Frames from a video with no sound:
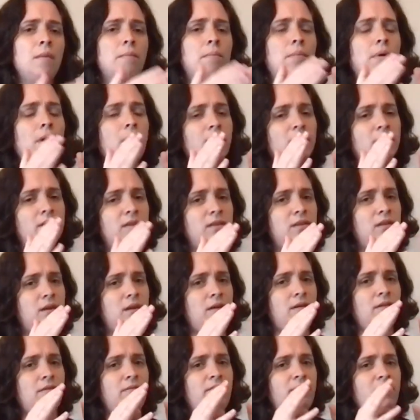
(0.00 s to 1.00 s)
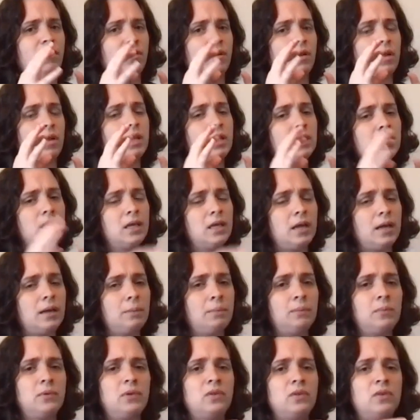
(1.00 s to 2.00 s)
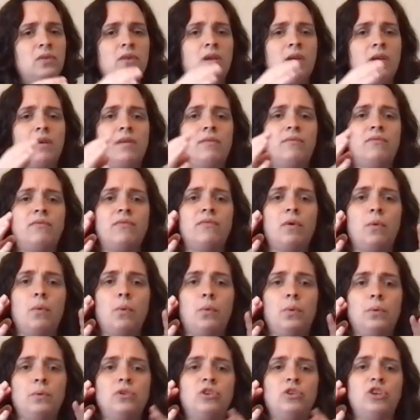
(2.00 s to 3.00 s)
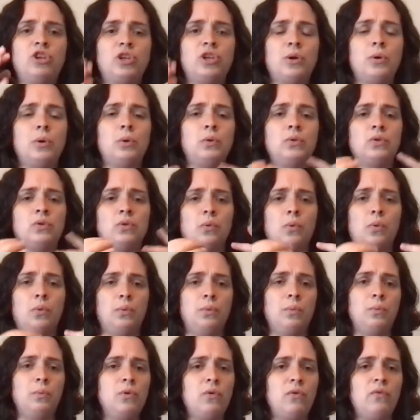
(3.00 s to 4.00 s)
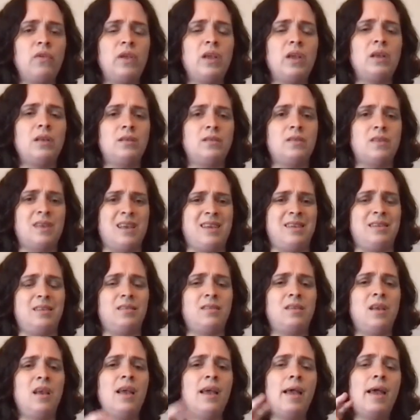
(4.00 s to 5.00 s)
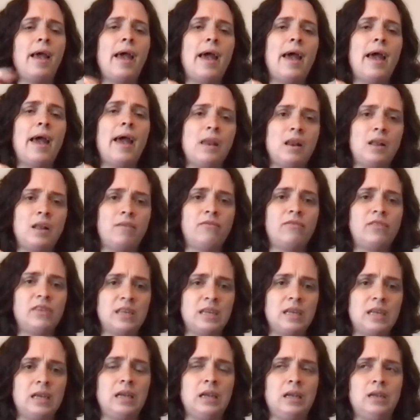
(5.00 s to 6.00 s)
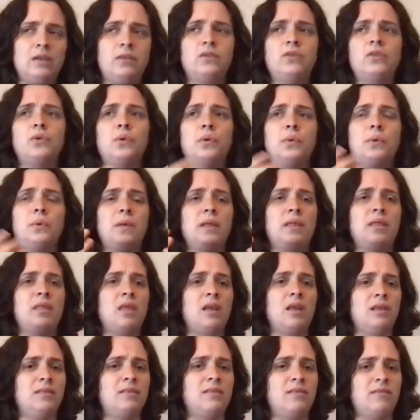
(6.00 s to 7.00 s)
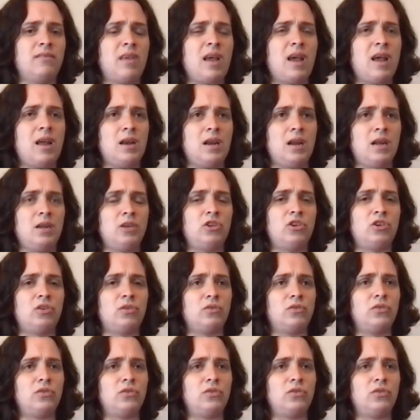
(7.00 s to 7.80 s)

parts of clips of old shows or old movies as NFTs, things of that nature.